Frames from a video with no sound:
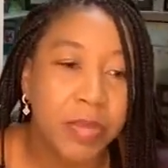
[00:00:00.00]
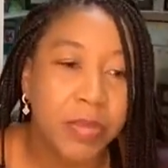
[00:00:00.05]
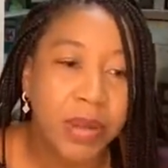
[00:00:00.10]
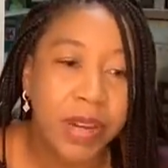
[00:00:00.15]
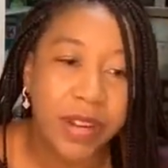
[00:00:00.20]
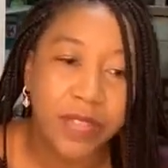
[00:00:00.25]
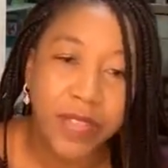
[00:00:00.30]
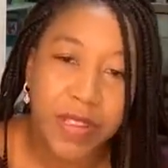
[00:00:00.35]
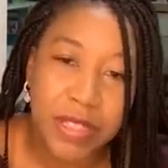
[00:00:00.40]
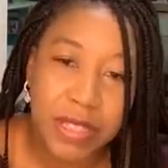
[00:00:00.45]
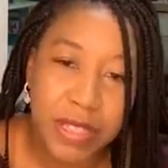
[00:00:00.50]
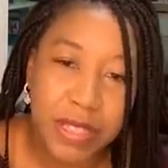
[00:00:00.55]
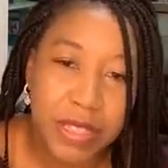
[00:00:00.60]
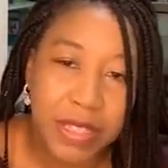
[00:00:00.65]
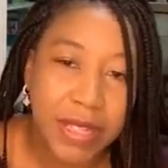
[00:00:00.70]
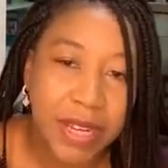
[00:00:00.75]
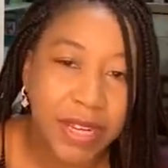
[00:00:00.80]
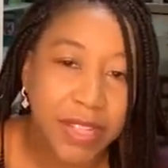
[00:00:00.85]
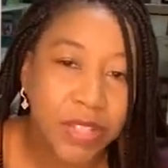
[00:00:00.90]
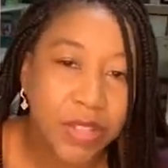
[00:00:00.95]
But if it's in
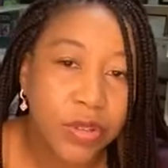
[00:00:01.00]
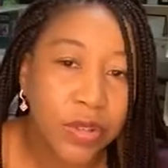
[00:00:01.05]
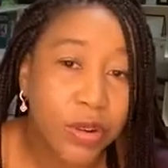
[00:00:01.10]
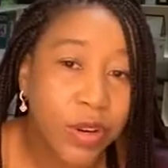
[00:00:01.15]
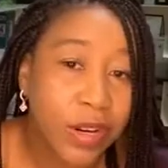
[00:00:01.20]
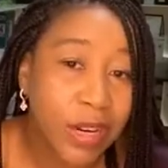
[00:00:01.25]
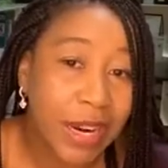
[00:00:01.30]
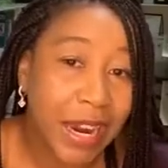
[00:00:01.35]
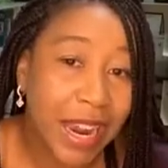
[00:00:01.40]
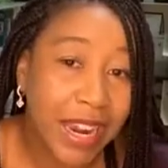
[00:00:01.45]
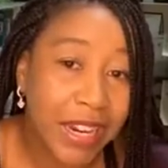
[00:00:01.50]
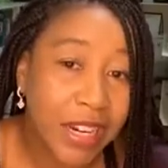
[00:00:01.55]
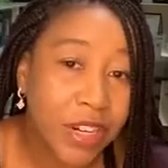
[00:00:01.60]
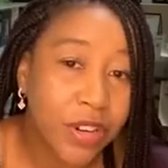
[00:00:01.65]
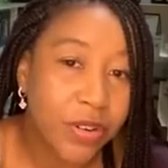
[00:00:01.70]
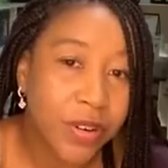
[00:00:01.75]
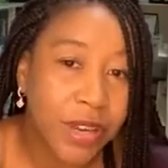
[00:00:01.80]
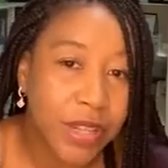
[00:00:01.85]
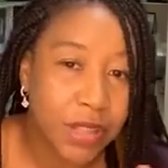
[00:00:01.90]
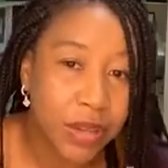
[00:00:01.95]
situ or higher
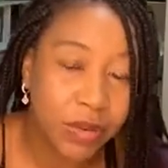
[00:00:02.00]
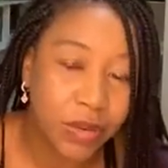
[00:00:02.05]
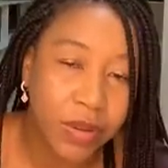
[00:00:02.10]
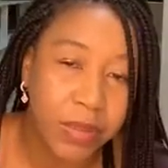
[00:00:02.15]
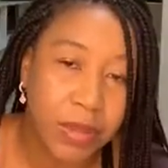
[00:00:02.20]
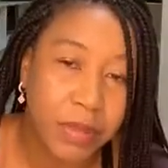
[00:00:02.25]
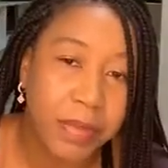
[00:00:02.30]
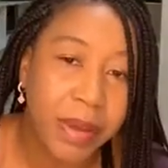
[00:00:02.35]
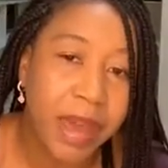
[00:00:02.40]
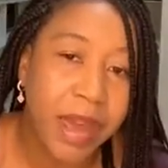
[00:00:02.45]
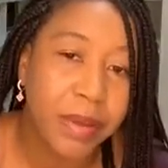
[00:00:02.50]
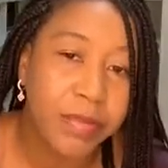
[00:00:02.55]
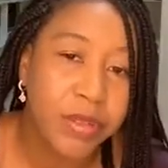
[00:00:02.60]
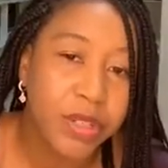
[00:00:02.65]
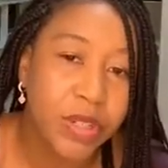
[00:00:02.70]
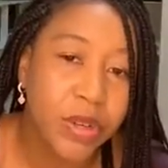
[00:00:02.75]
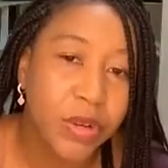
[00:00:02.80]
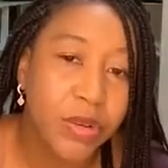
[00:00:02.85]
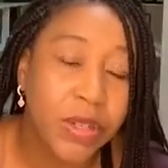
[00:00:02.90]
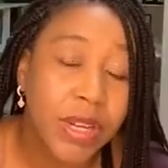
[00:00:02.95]
grade than what the PAP
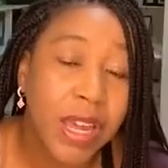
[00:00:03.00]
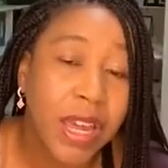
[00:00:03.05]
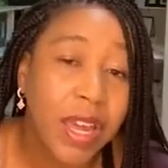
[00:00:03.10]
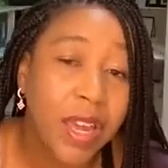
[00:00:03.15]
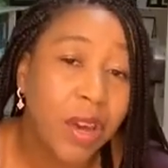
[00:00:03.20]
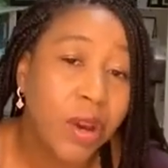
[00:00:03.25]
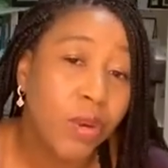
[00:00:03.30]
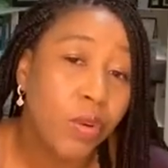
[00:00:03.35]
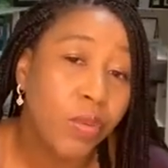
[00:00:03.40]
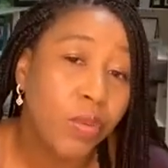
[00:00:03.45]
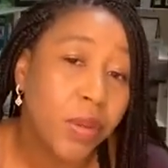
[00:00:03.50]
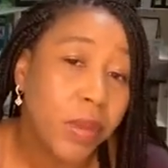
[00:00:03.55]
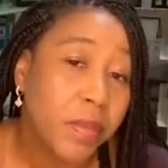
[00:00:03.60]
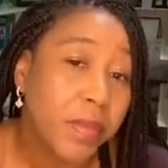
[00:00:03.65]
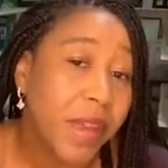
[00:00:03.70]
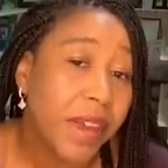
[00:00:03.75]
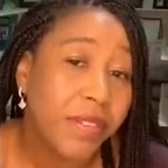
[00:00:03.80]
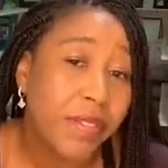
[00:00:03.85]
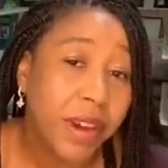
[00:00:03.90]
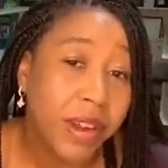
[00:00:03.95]
showed, we
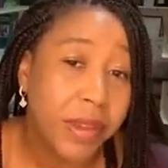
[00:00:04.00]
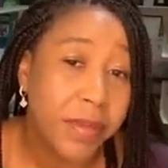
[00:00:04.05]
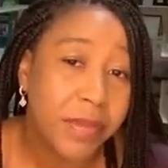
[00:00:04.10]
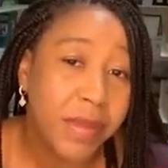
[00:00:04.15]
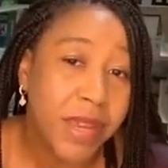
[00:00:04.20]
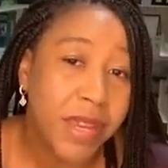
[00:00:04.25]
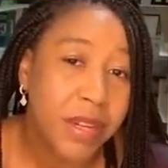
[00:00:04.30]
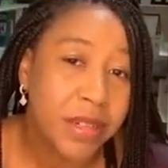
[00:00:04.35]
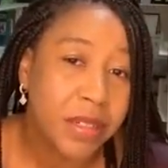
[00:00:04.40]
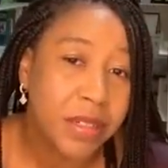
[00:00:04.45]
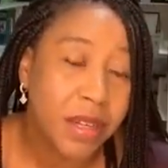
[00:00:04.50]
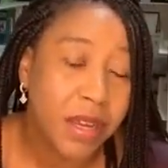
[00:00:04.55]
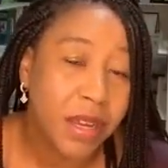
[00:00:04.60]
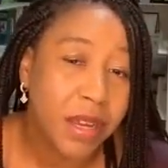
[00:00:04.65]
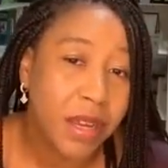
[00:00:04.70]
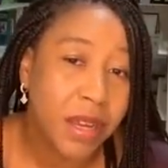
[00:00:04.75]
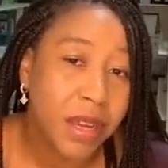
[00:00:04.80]
may recommend